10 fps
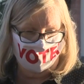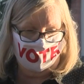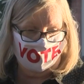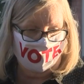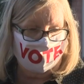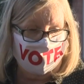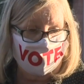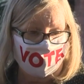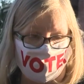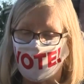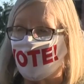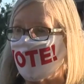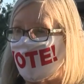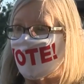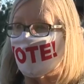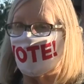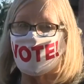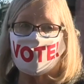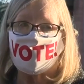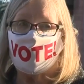and we're averaging
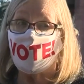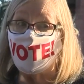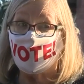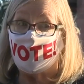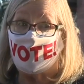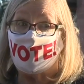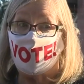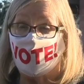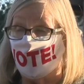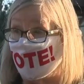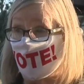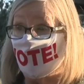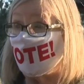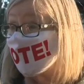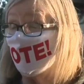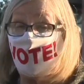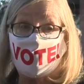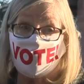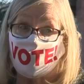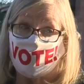6,600 an hour with only 2
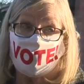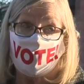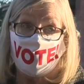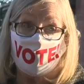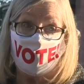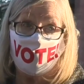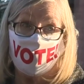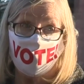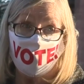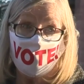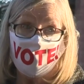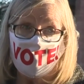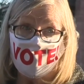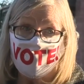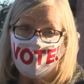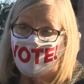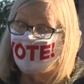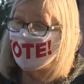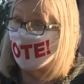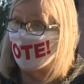hours to go,
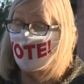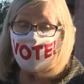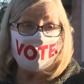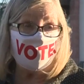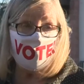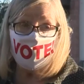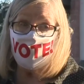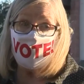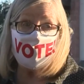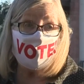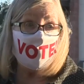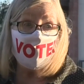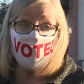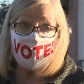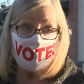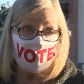I don't think we're going to make 100.